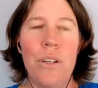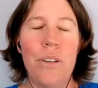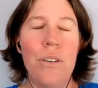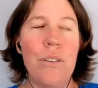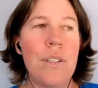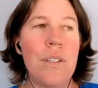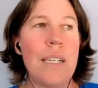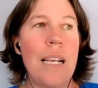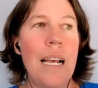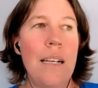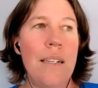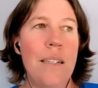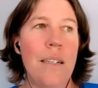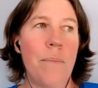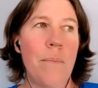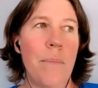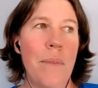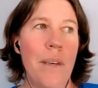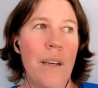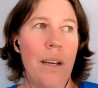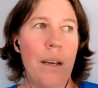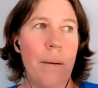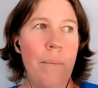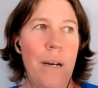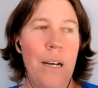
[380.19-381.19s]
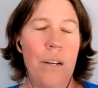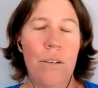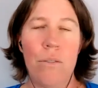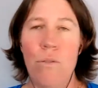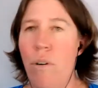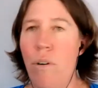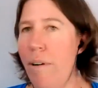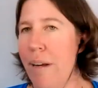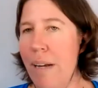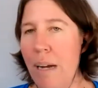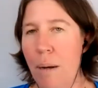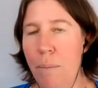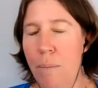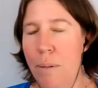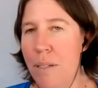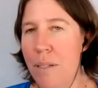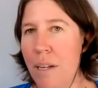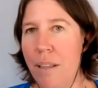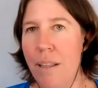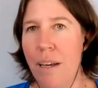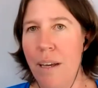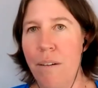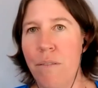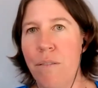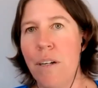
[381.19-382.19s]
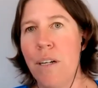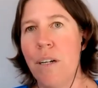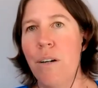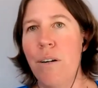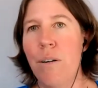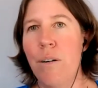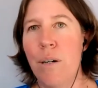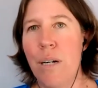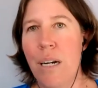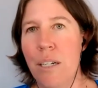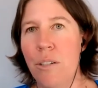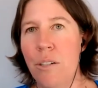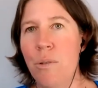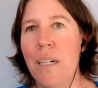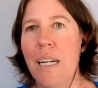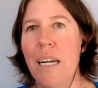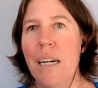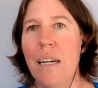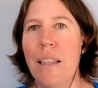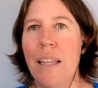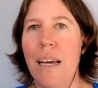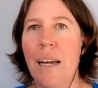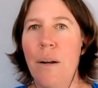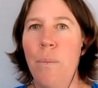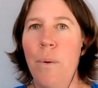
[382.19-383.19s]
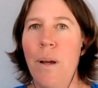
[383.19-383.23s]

you say something about growing up in South Africa a country like that